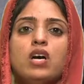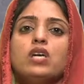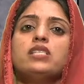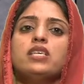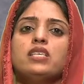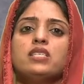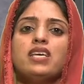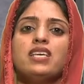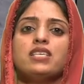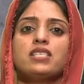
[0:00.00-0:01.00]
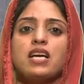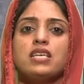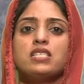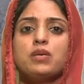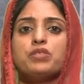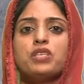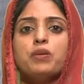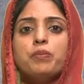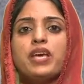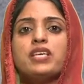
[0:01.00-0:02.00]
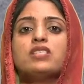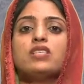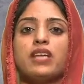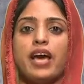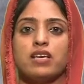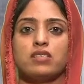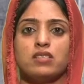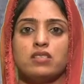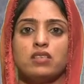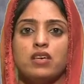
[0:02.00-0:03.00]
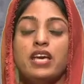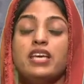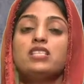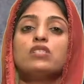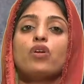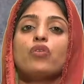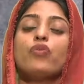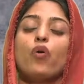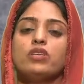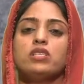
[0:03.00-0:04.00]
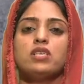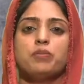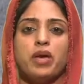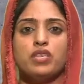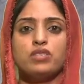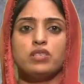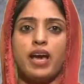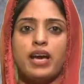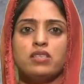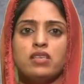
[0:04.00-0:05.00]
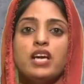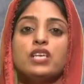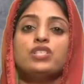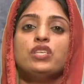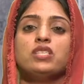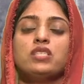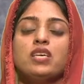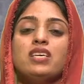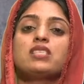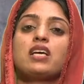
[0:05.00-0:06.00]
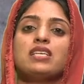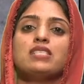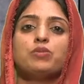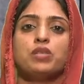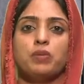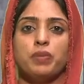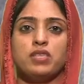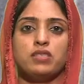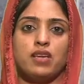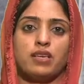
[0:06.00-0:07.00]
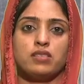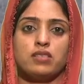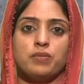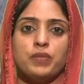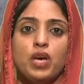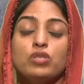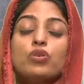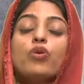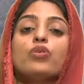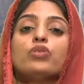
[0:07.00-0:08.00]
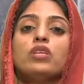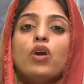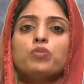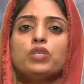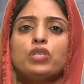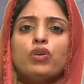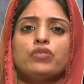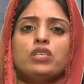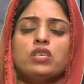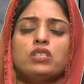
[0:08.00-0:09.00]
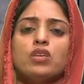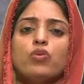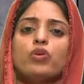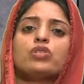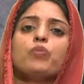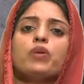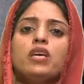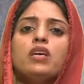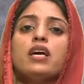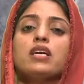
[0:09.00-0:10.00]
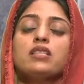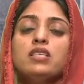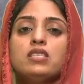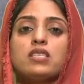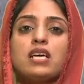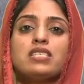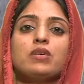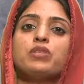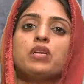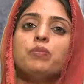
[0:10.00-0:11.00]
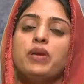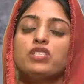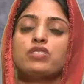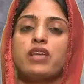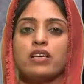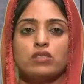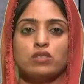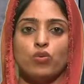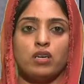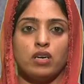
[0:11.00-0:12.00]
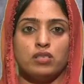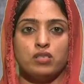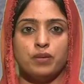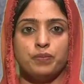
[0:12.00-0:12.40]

GST is consumption-based tax. Instead of origin-based tax, GST is consumption-based tax. So, the objective of GST was to bring this consumption-based tax to a country.